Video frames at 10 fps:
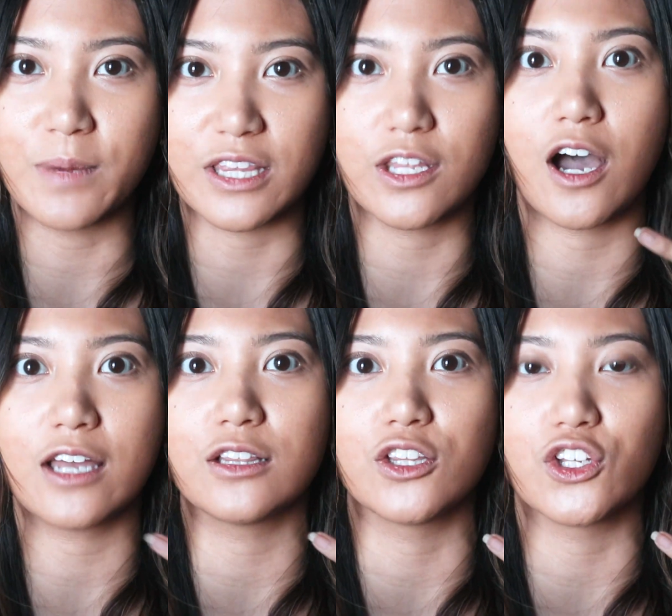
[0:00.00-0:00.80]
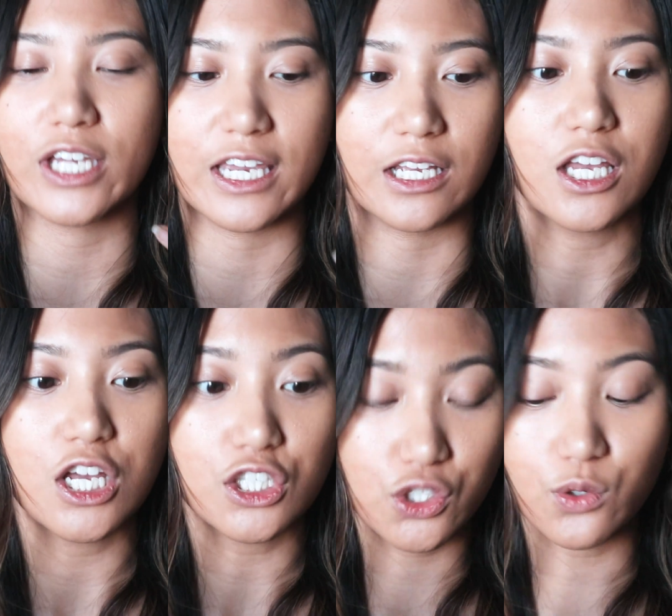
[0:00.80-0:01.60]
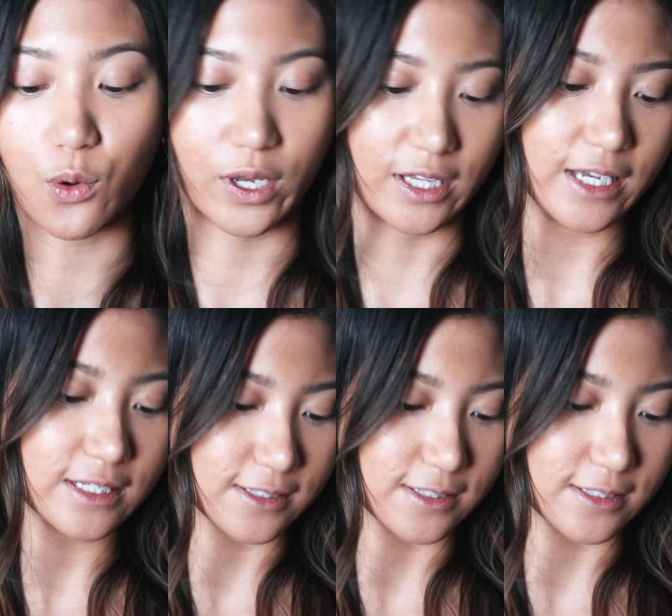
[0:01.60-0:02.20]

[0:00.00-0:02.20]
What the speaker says: but not looking too oily.